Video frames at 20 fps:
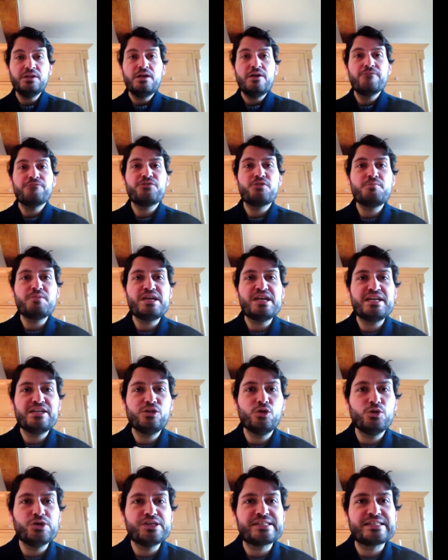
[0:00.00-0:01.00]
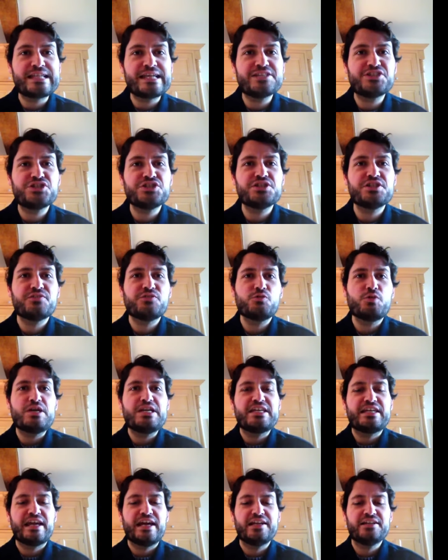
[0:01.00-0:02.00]
for me, Lloyd's legend of the
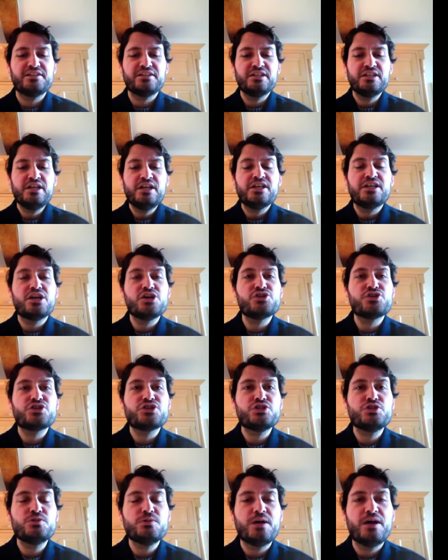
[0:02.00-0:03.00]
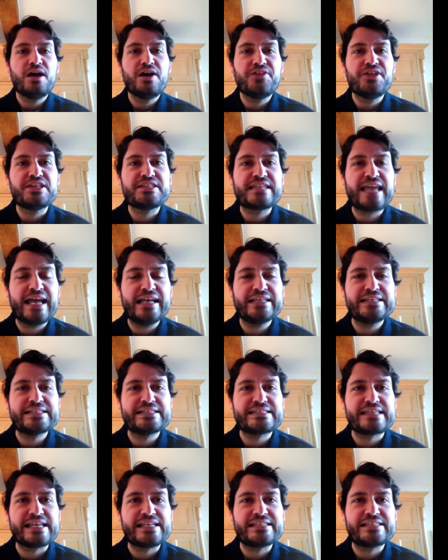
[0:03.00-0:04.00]
weekend goes to uh, the Italian
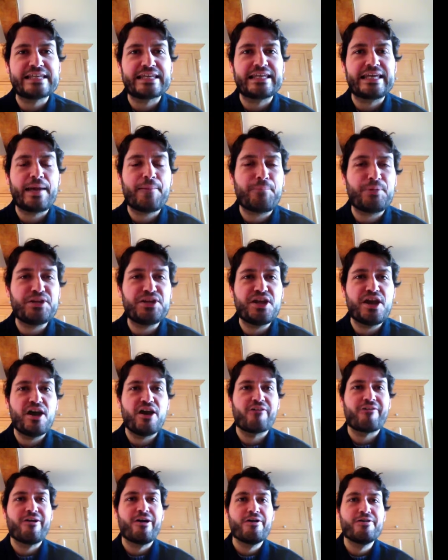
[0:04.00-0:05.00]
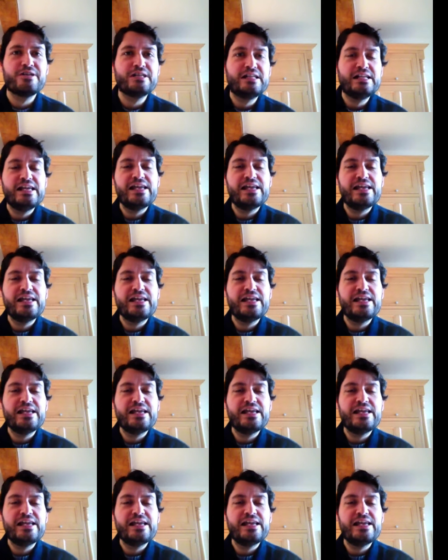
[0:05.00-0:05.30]
centre Campagnaro.